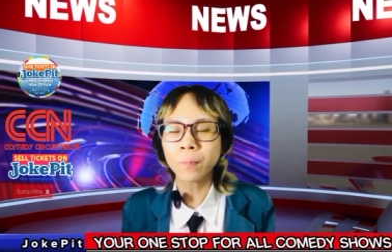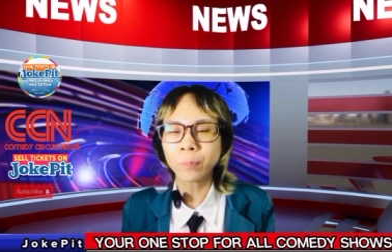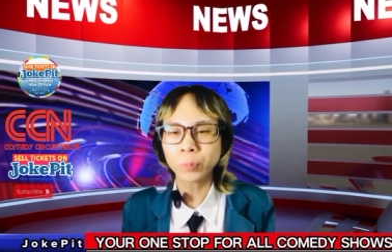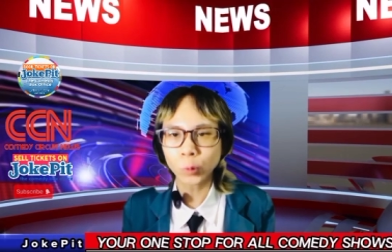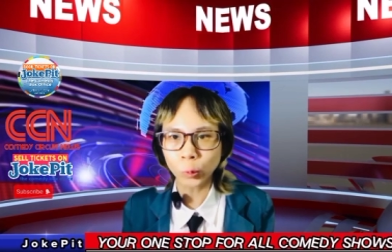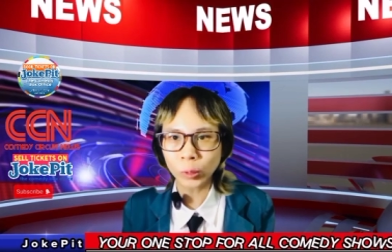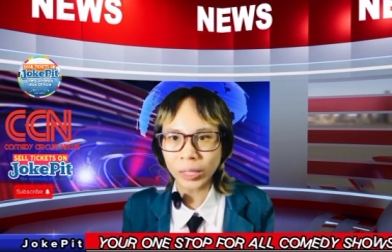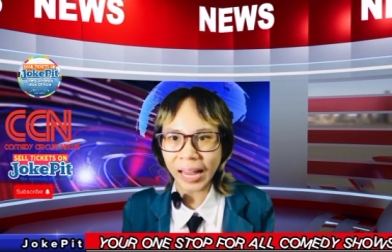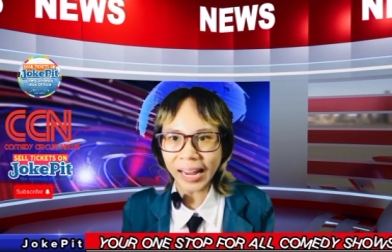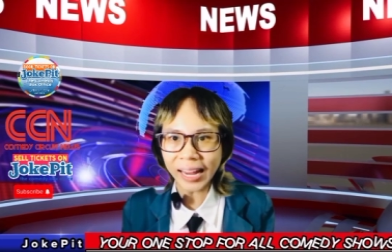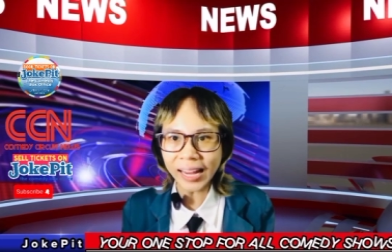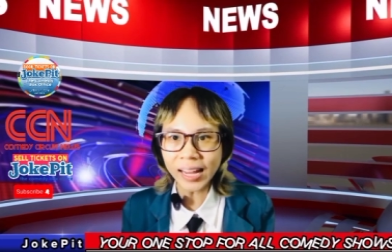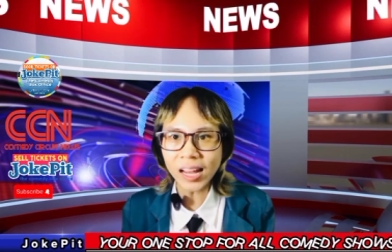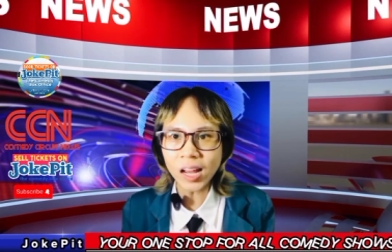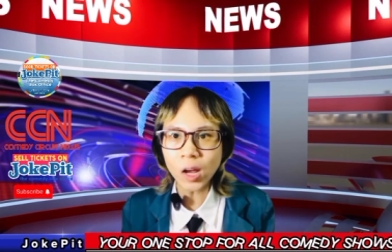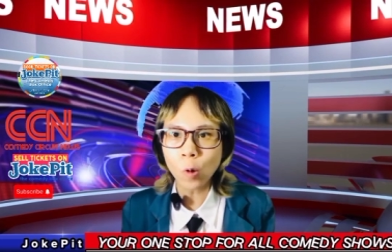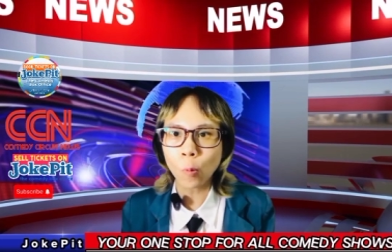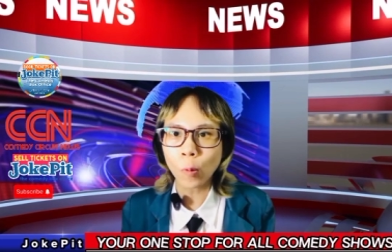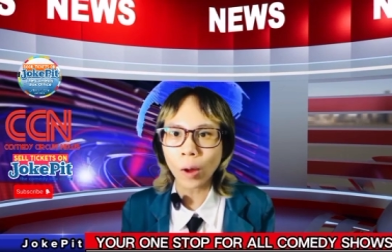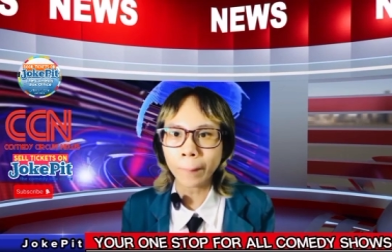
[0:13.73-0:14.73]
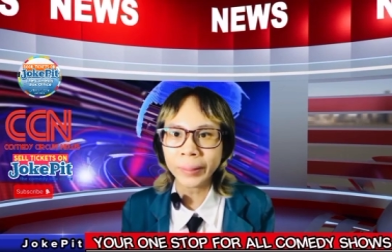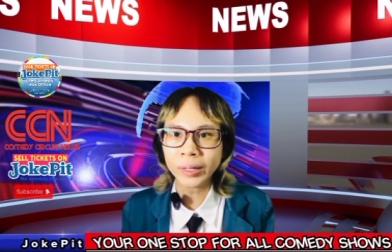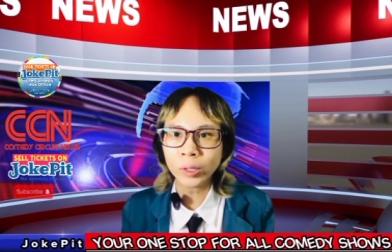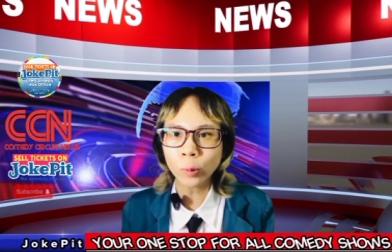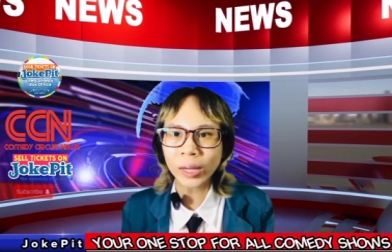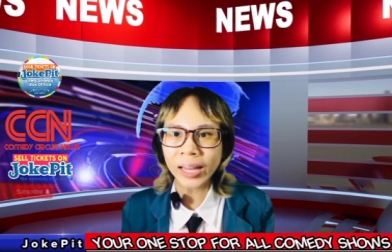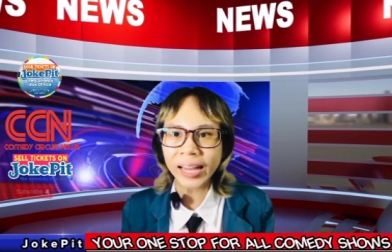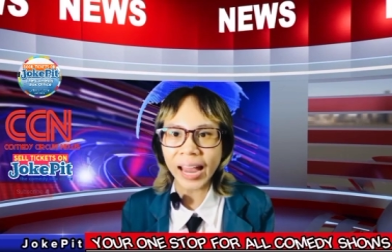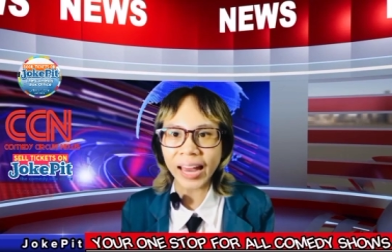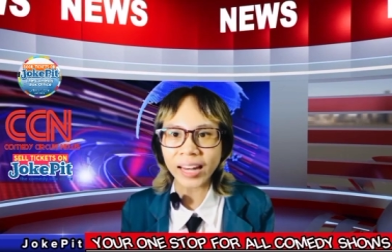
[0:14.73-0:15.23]
Today, we'll be
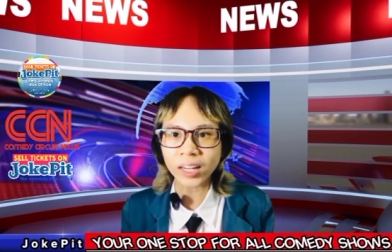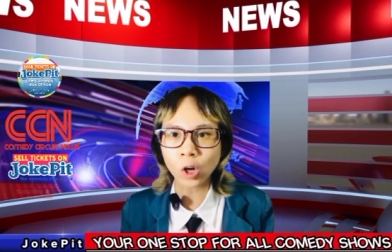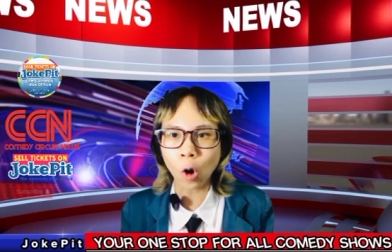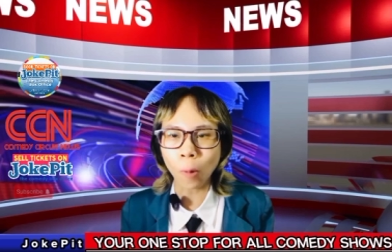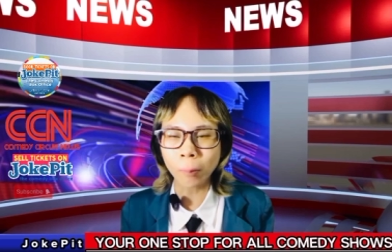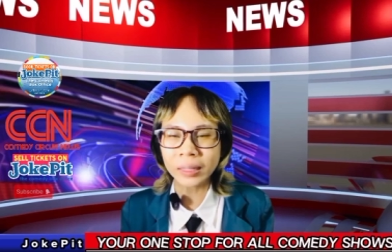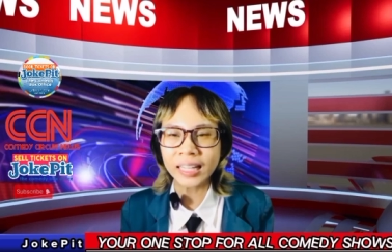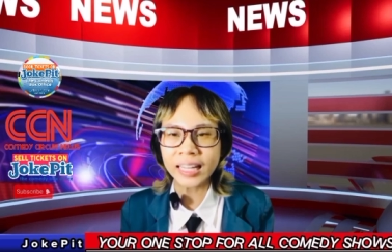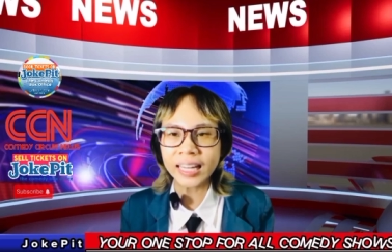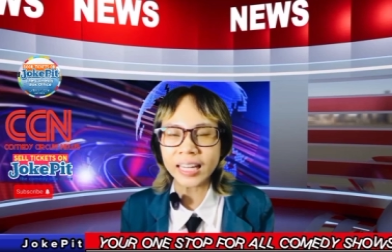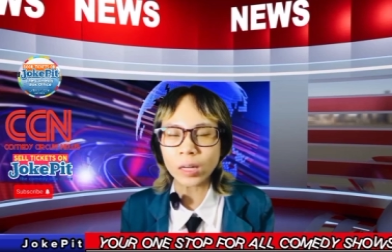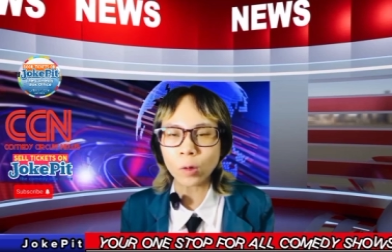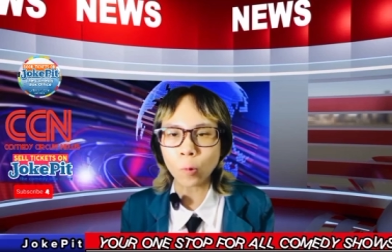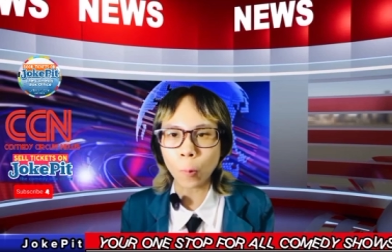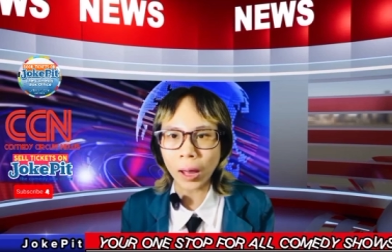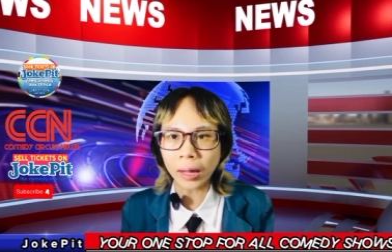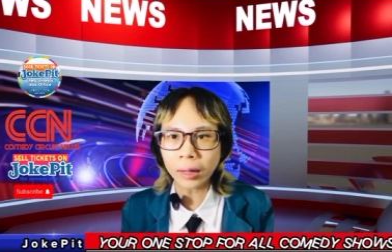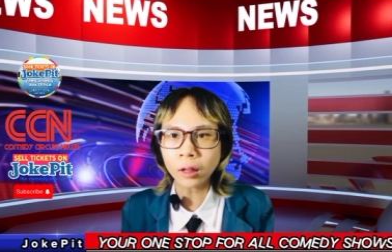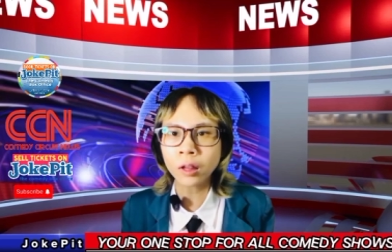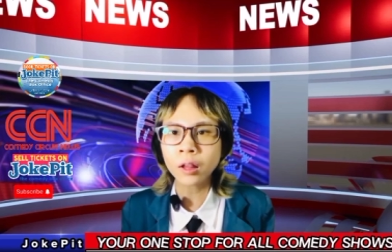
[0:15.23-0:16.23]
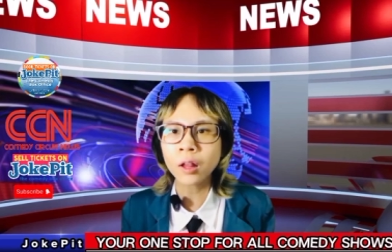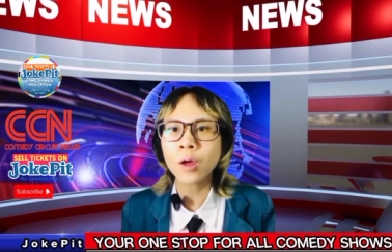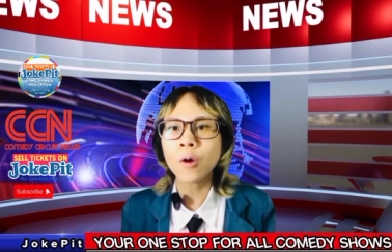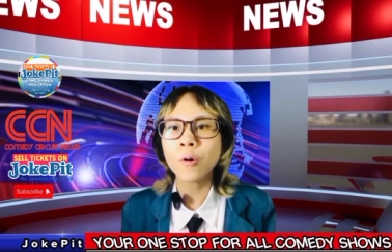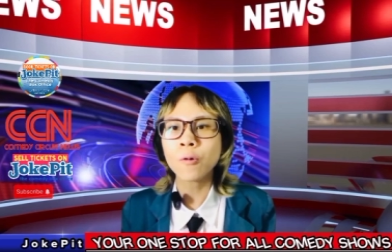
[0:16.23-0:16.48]
looking at comedy events